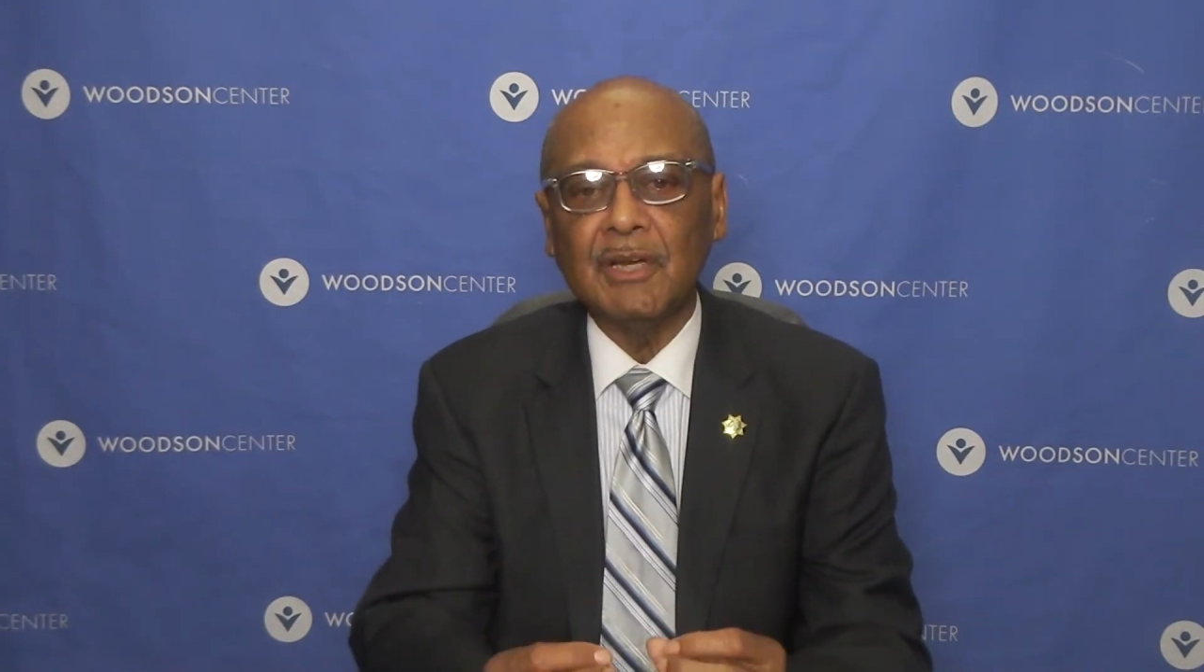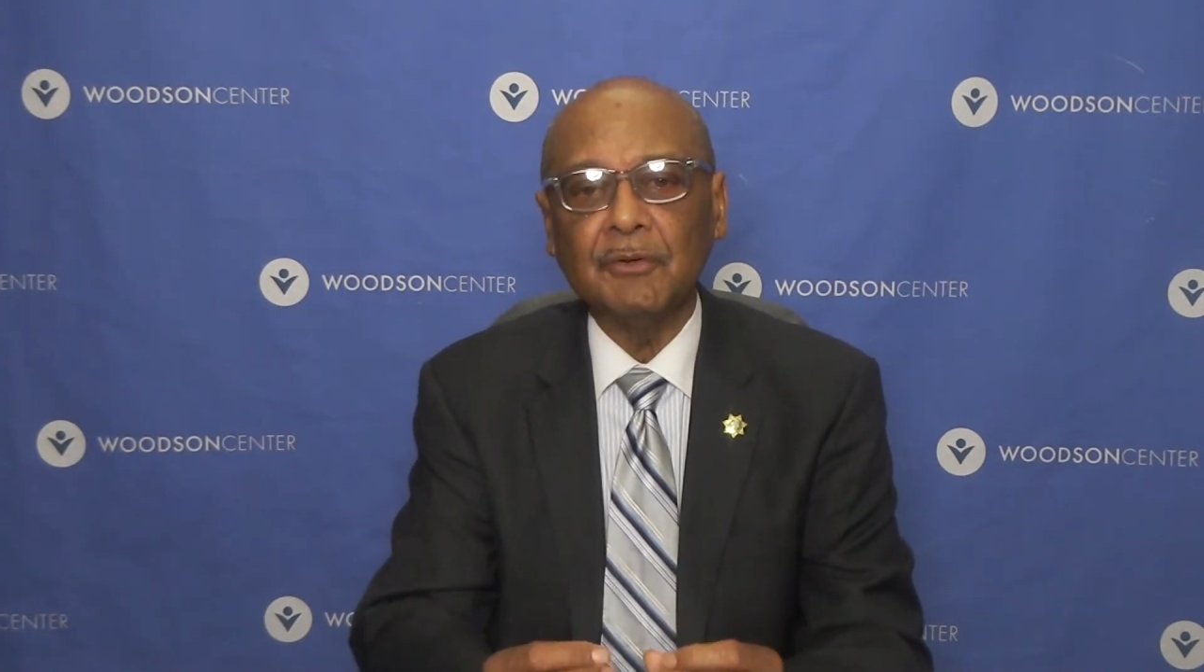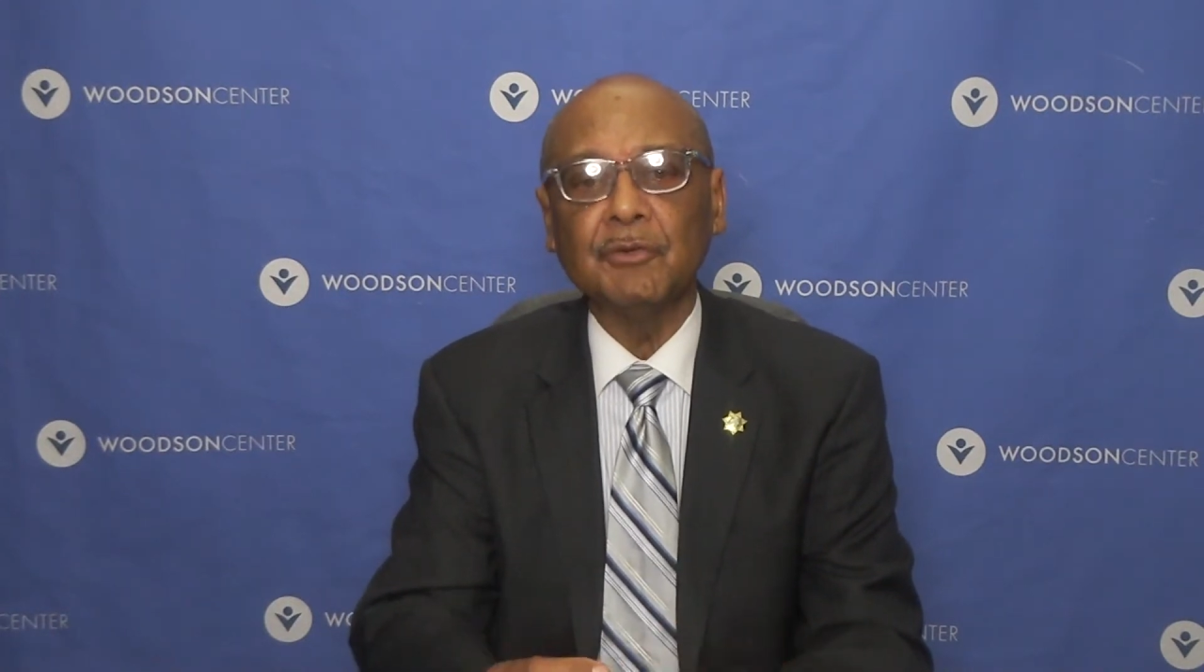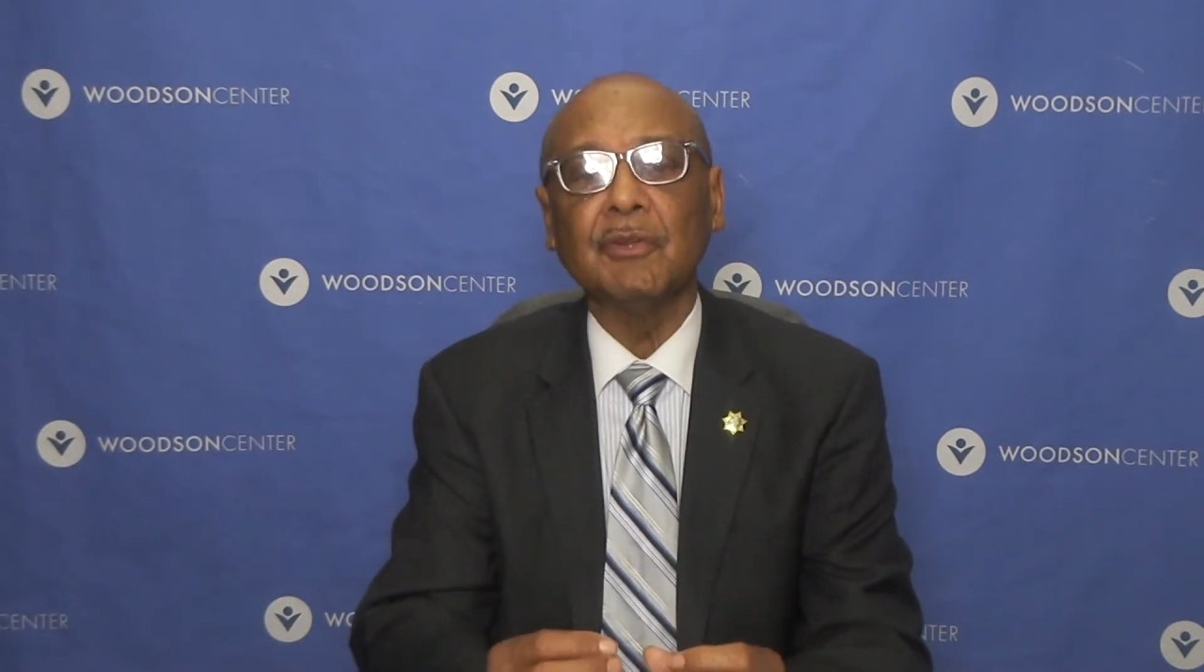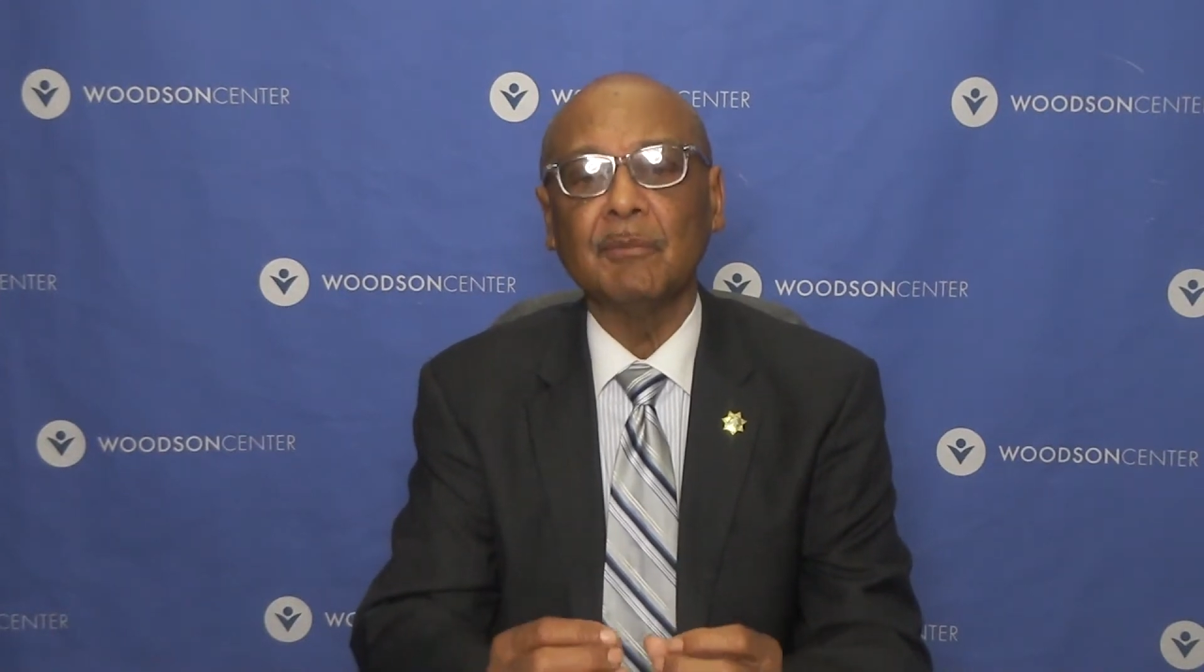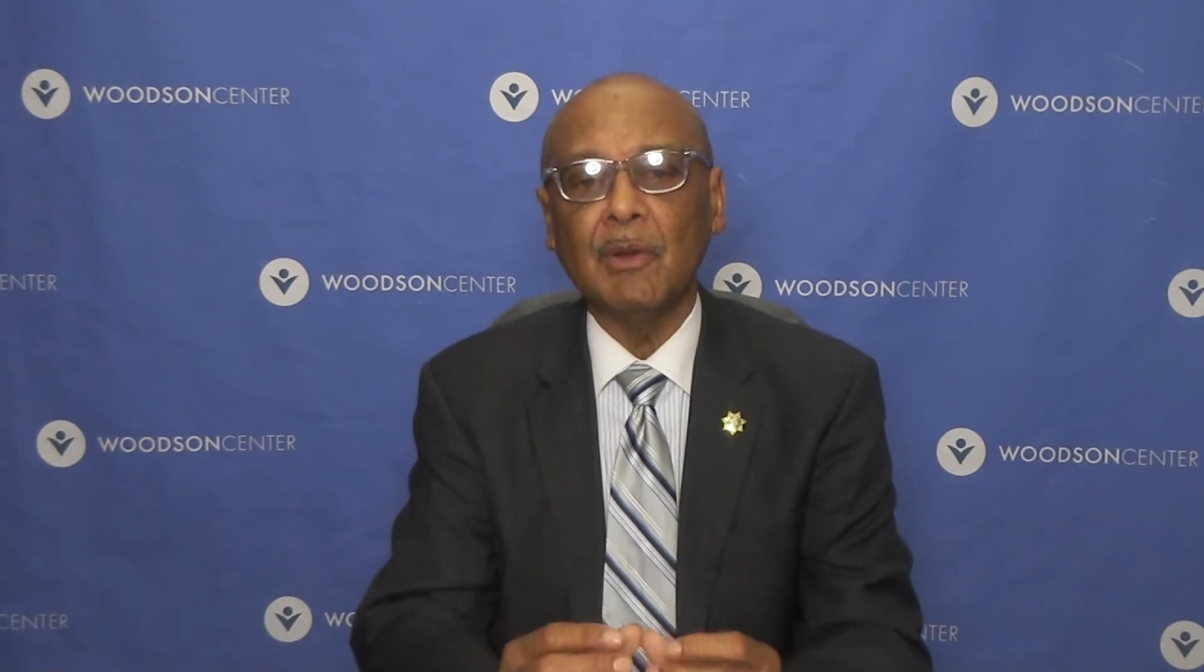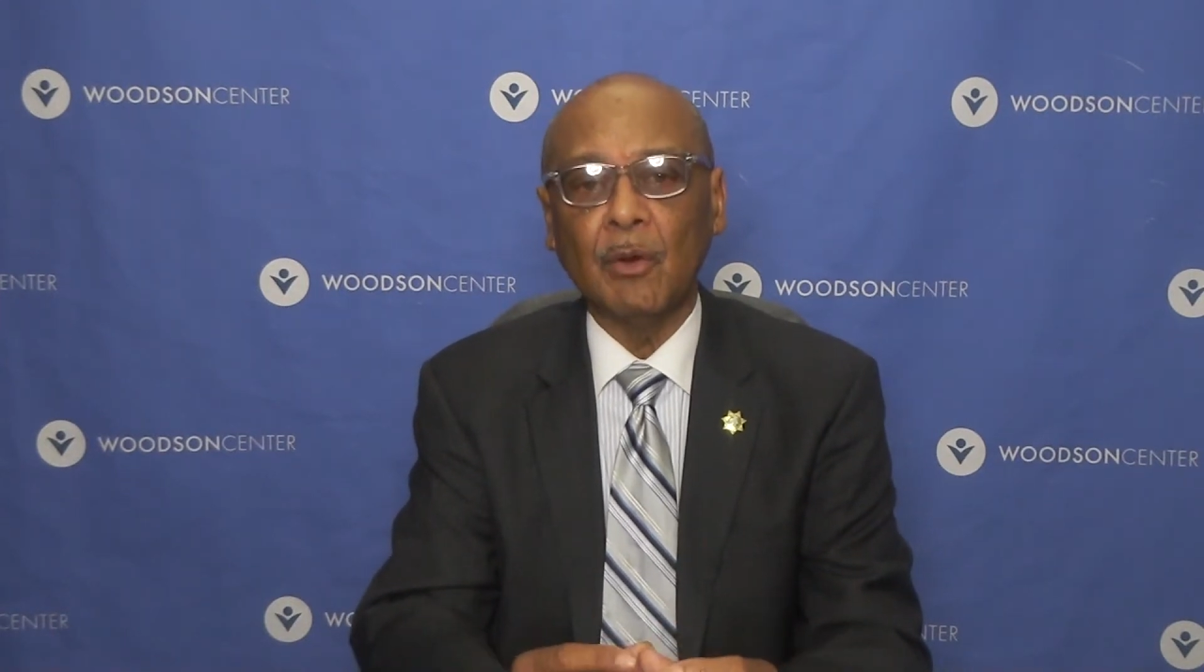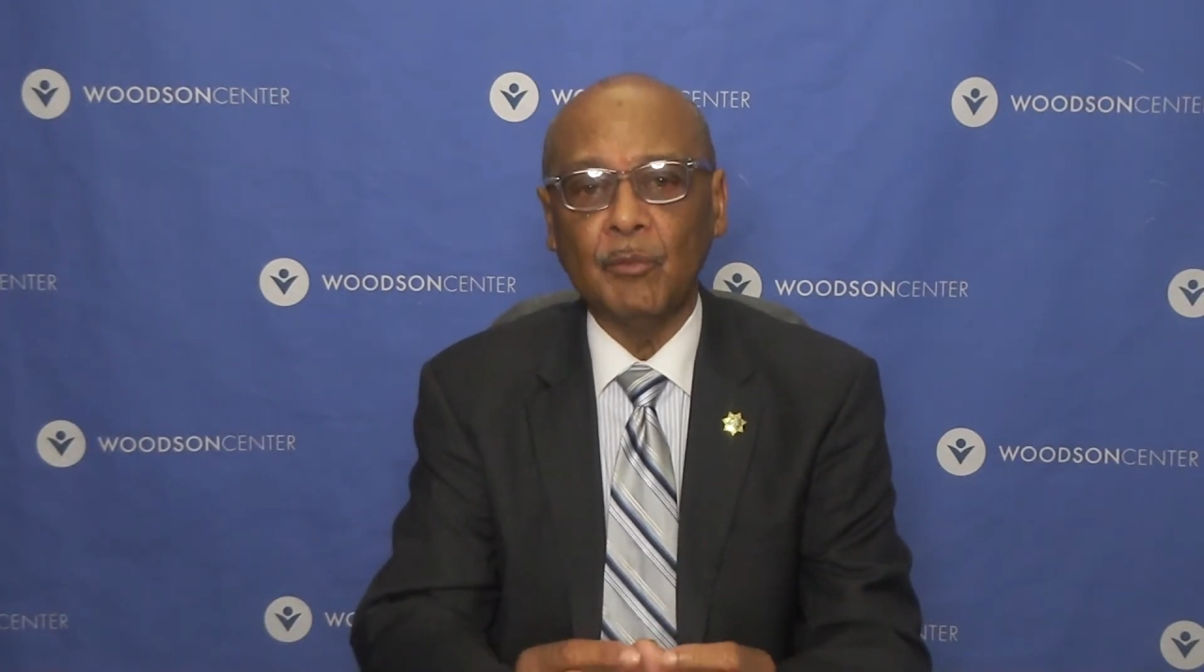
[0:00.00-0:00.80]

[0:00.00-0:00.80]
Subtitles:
into the mirror.